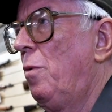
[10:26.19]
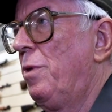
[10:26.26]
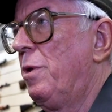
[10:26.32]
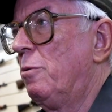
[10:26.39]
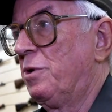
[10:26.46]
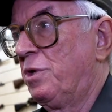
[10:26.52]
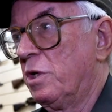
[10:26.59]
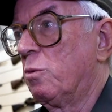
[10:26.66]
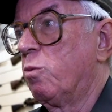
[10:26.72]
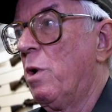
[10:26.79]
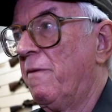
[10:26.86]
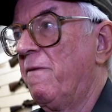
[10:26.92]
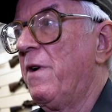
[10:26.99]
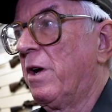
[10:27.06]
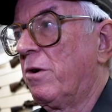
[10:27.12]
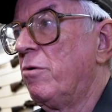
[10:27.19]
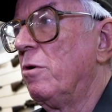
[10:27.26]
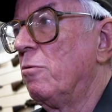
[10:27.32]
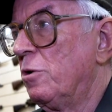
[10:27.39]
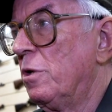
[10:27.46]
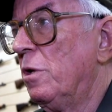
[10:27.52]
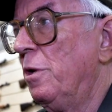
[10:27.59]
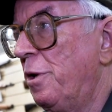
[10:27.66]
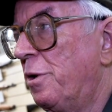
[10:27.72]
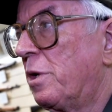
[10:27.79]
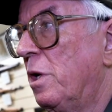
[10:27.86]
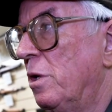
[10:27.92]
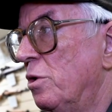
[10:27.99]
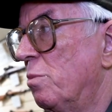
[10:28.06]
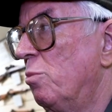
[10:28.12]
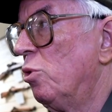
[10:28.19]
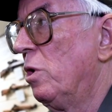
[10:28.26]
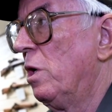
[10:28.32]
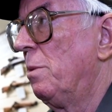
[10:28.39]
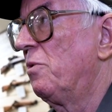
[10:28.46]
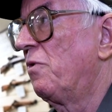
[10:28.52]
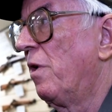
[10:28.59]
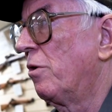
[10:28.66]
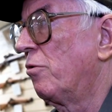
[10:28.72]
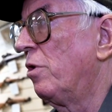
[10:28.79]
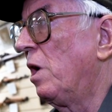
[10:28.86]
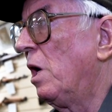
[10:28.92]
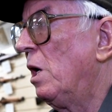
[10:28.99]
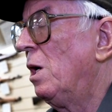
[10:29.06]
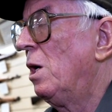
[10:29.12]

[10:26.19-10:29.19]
there was just one factory. It was the Lithgow Small Arms Factory.